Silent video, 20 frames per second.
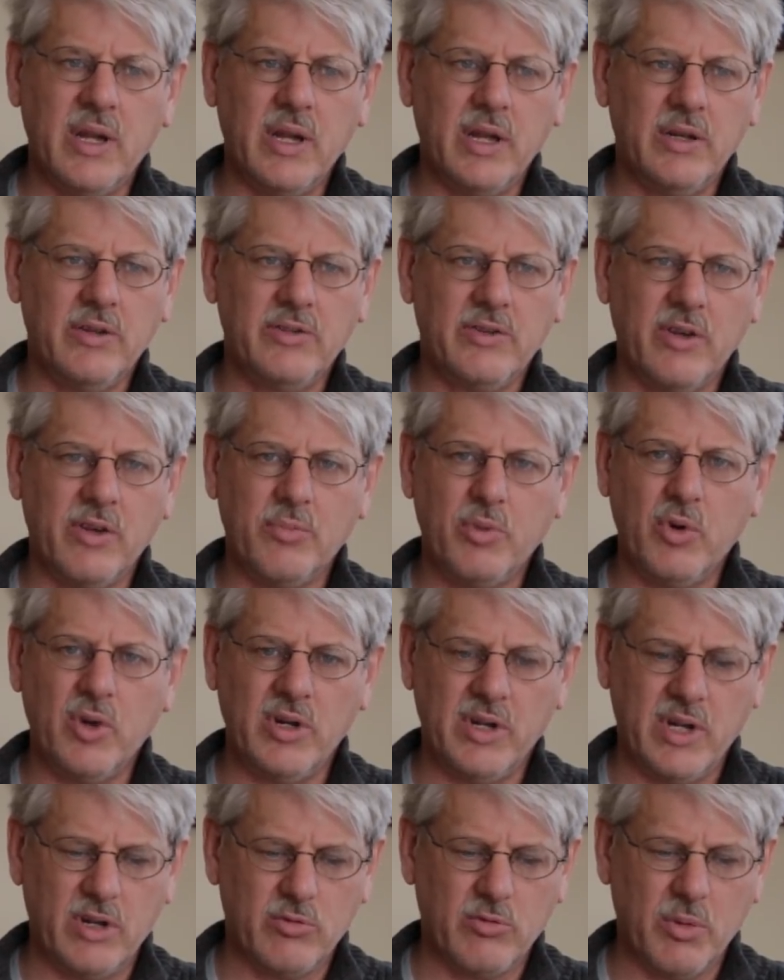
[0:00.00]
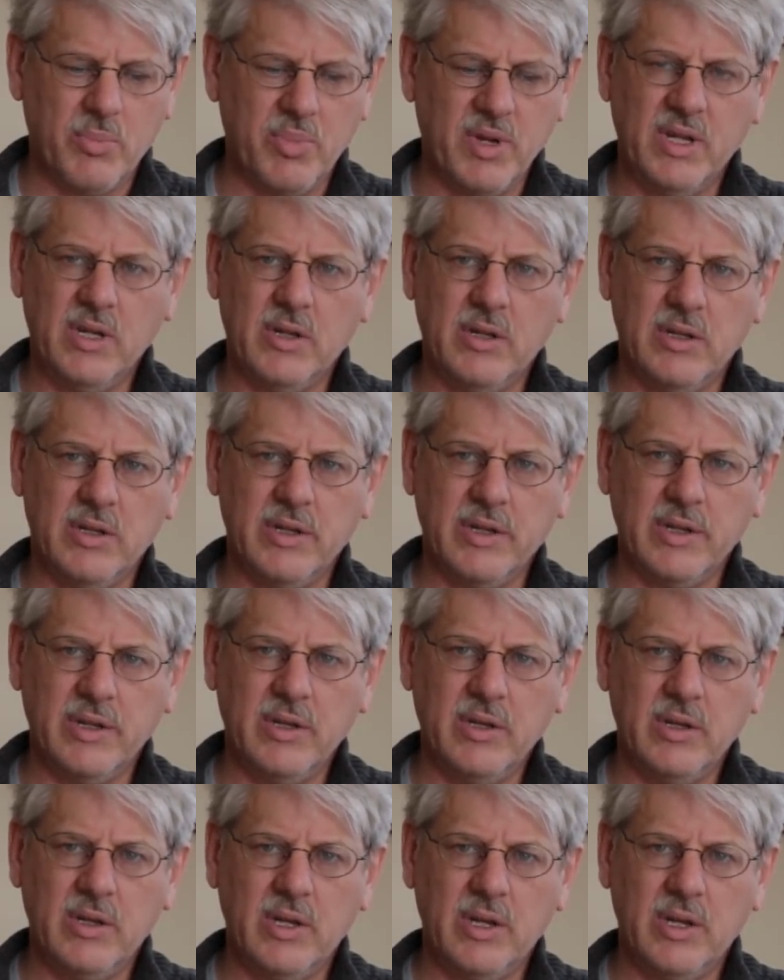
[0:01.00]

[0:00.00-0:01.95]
as I've pointed out repeatedly